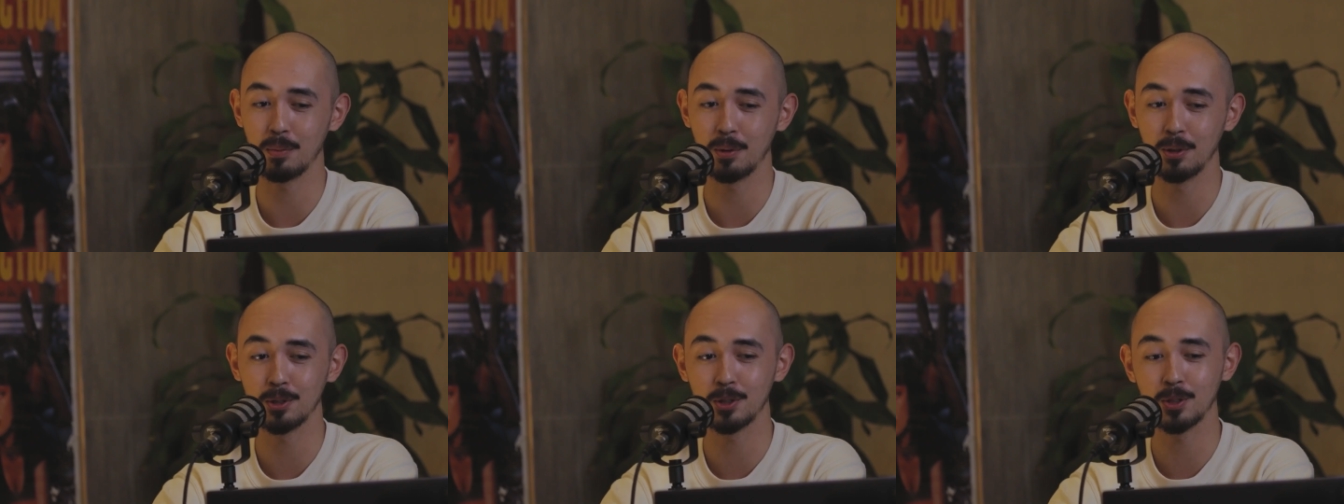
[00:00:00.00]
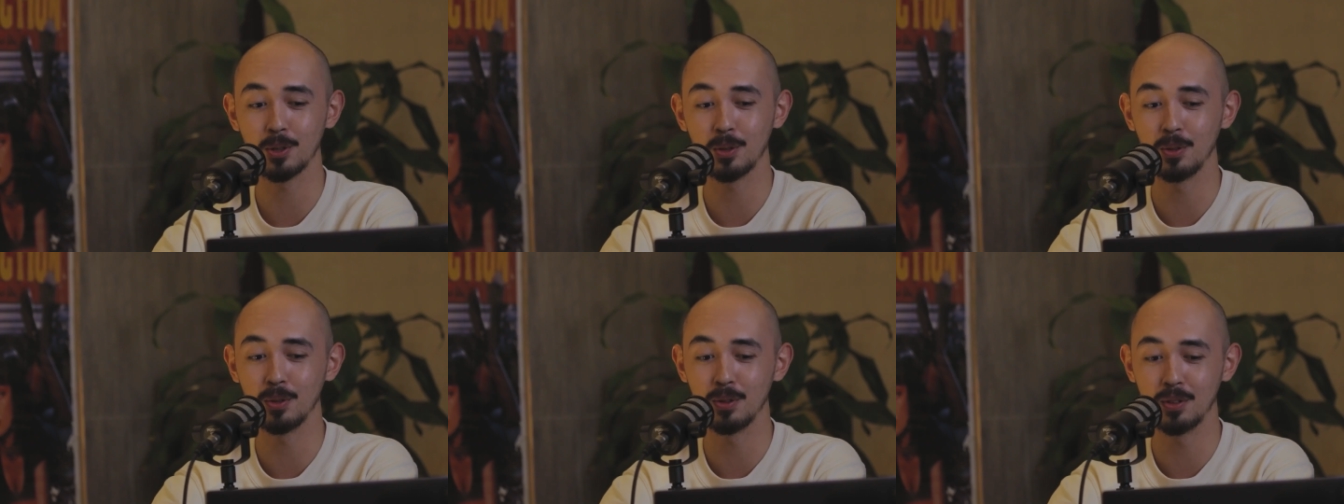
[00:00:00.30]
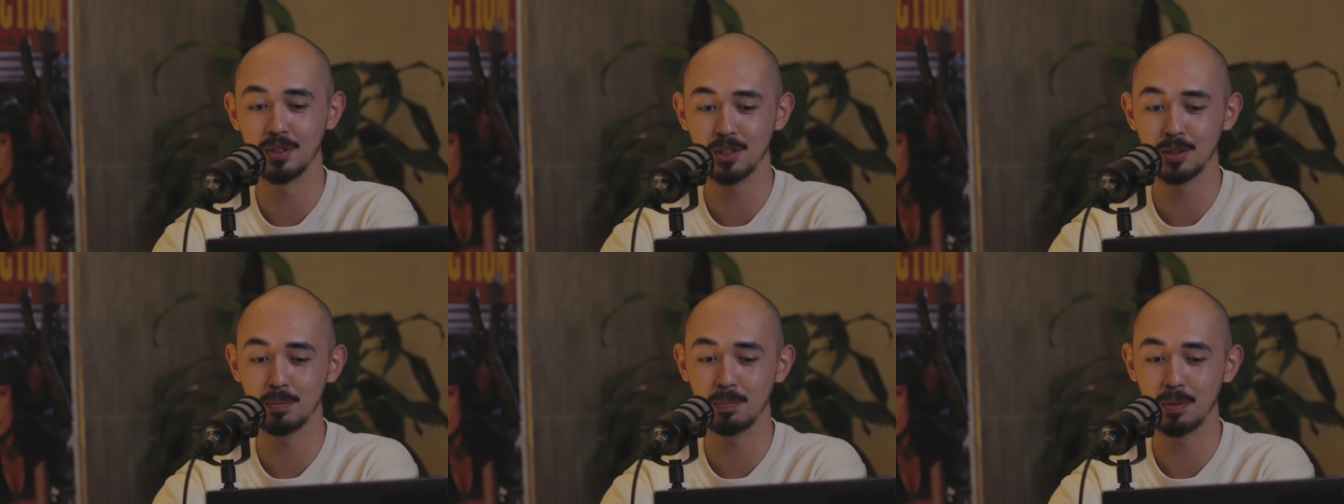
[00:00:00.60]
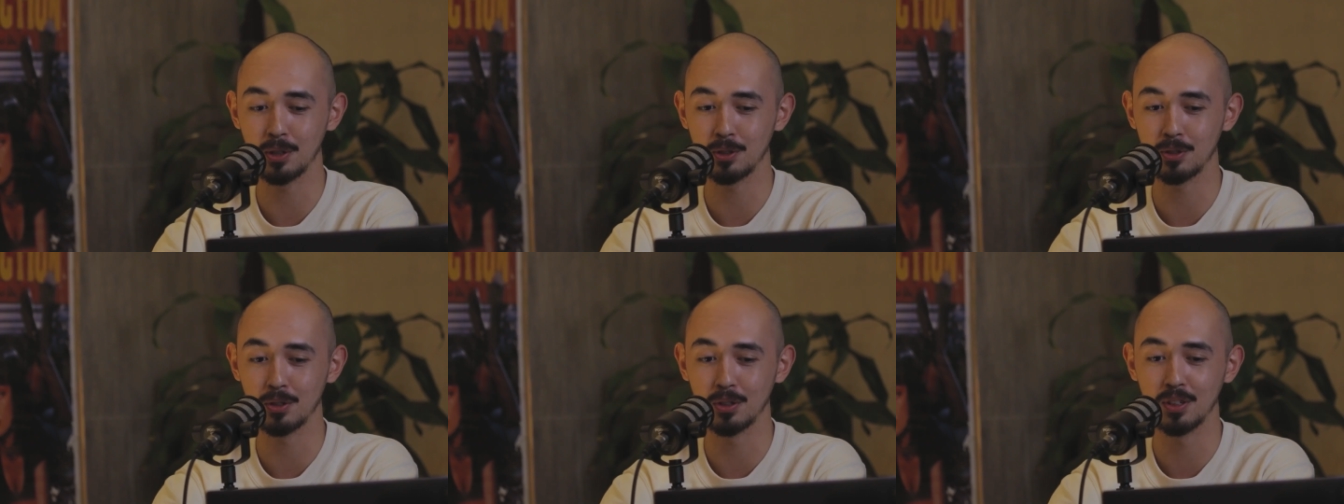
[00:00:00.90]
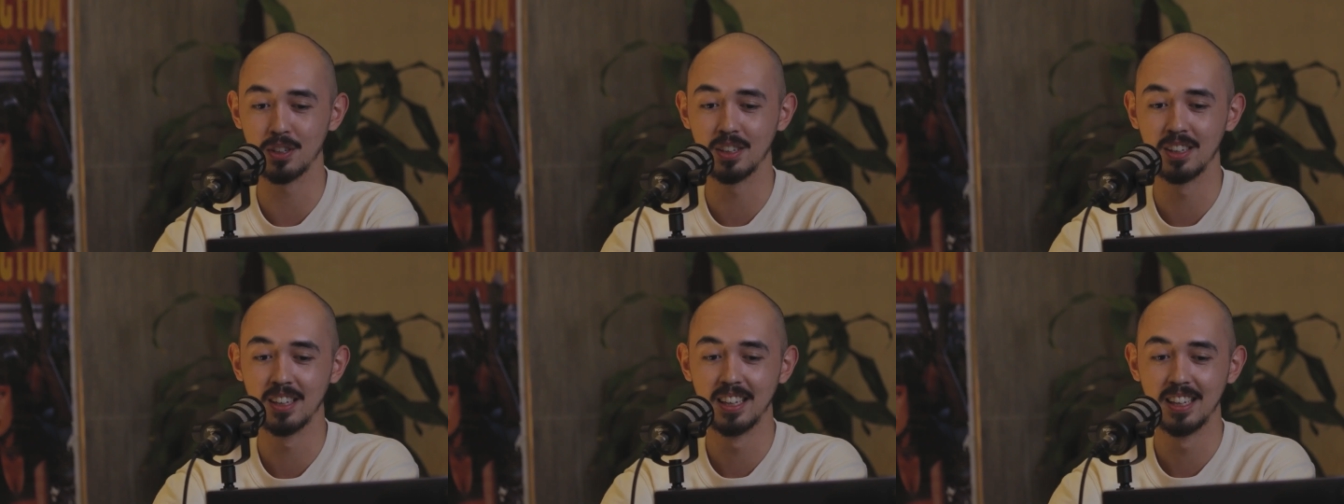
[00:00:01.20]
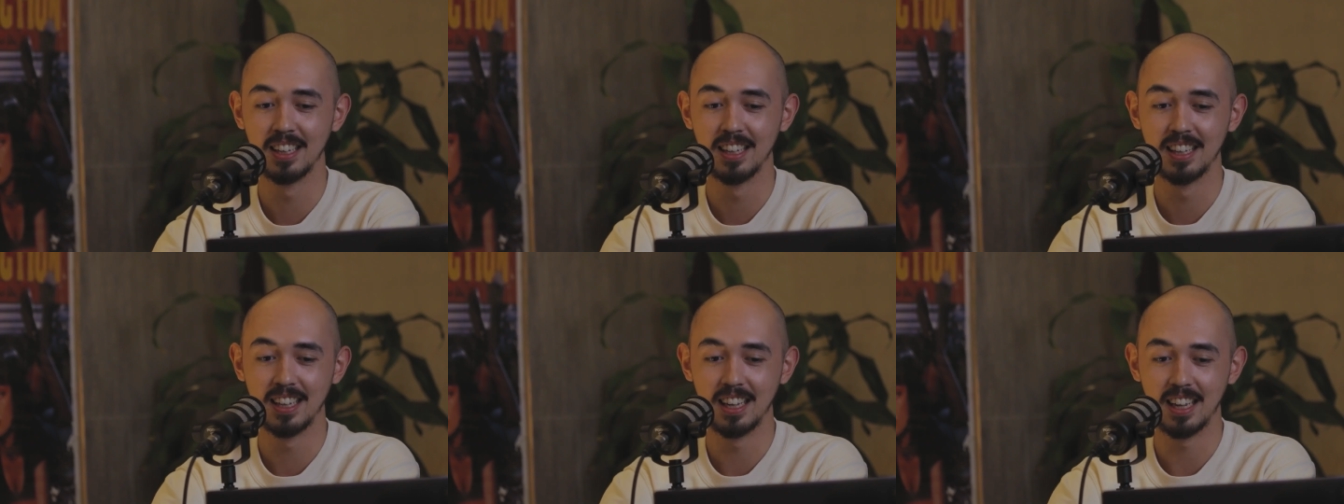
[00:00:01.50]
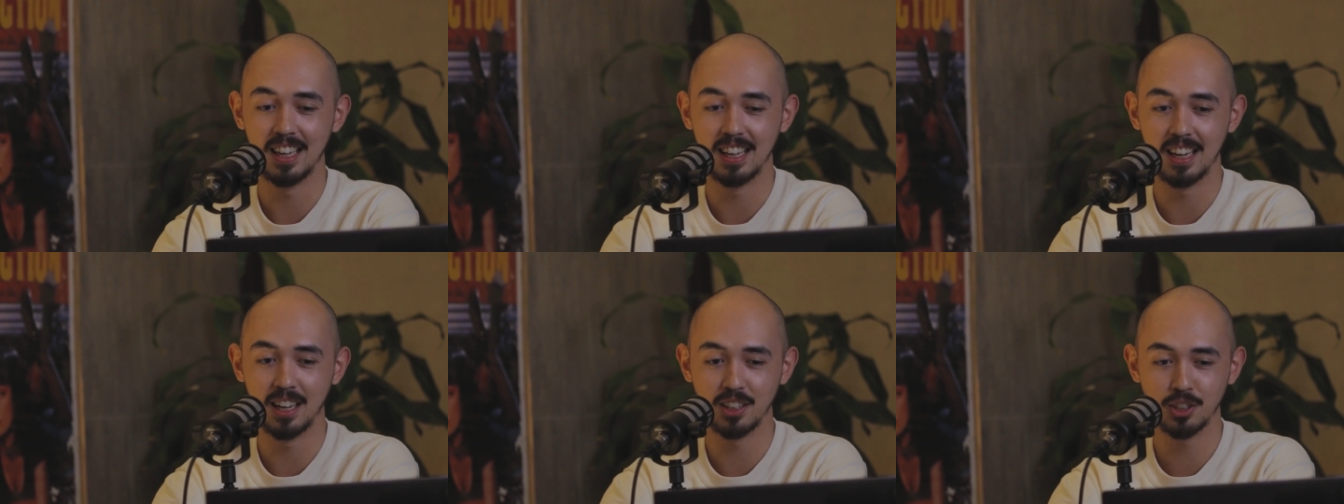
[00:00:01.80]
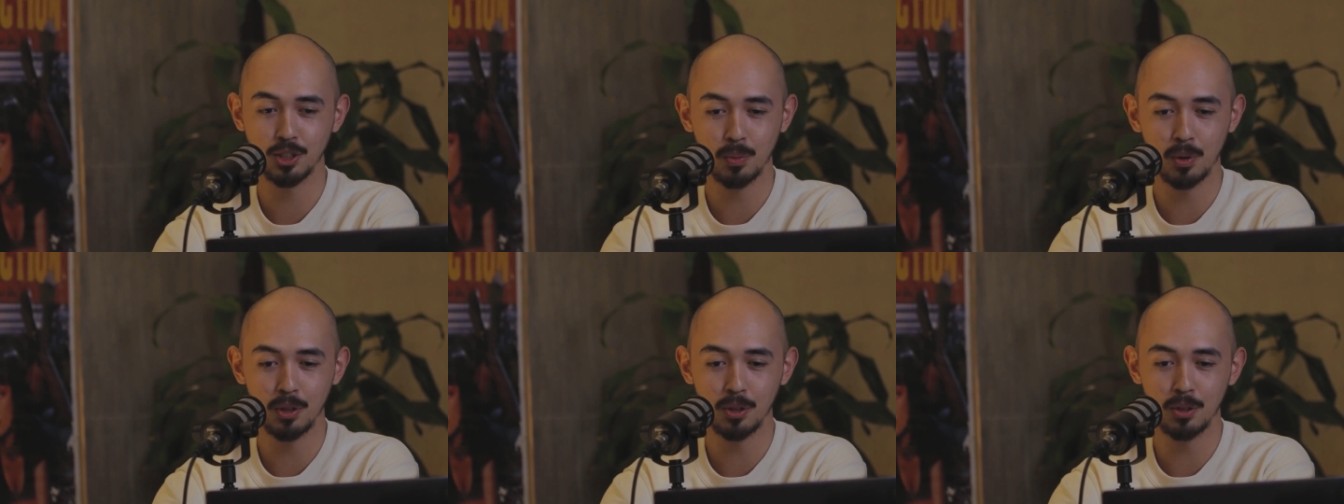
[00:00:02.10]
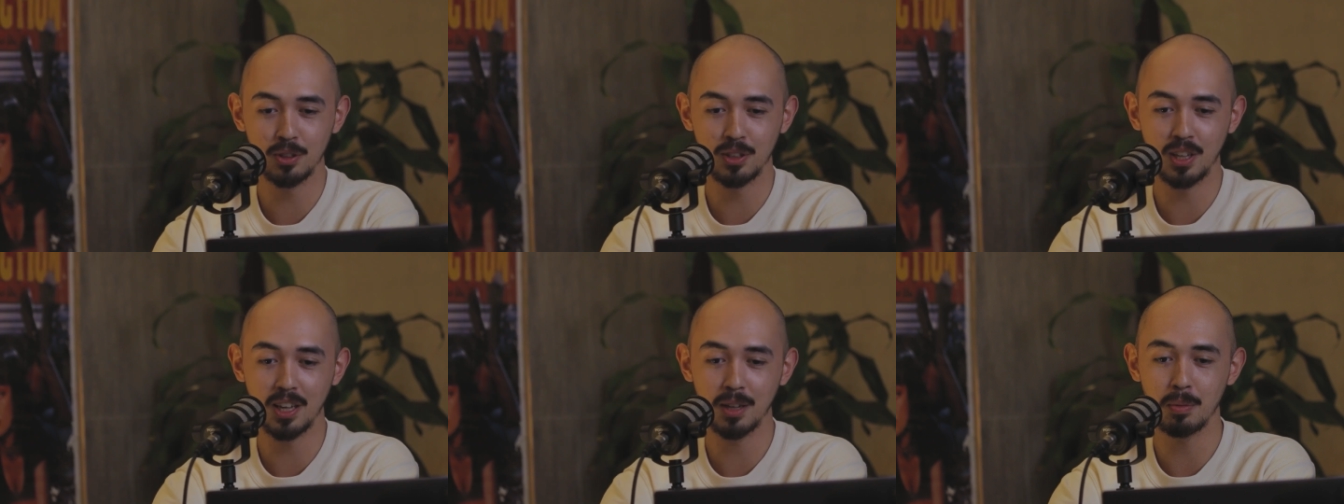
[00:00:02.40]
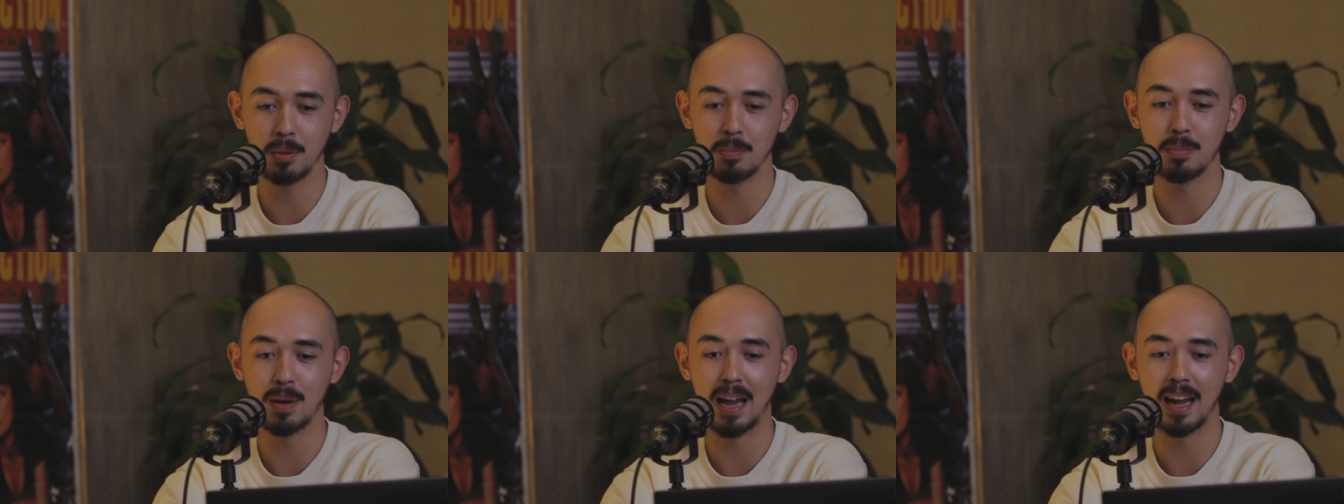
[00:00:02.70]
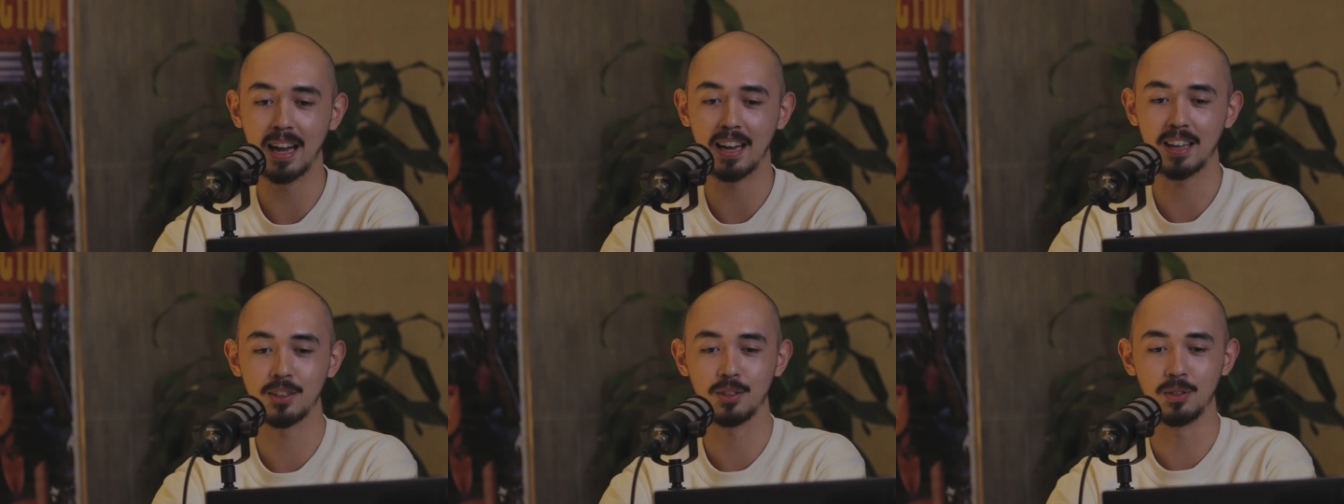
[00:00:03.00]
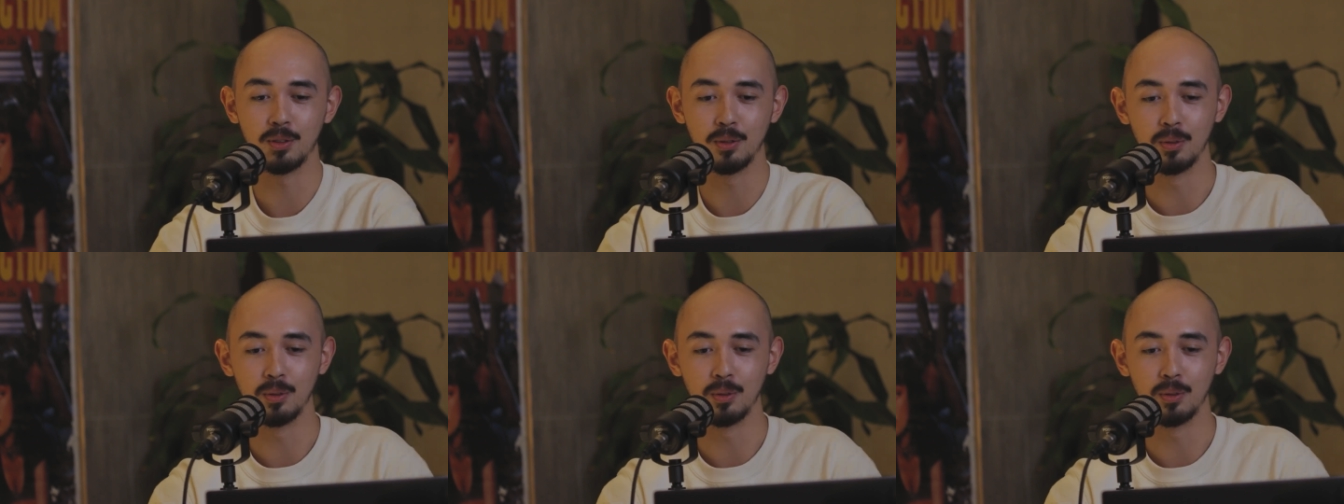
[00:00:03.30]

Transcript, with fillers: So I'm going to show you this picture. And I just want you to take me back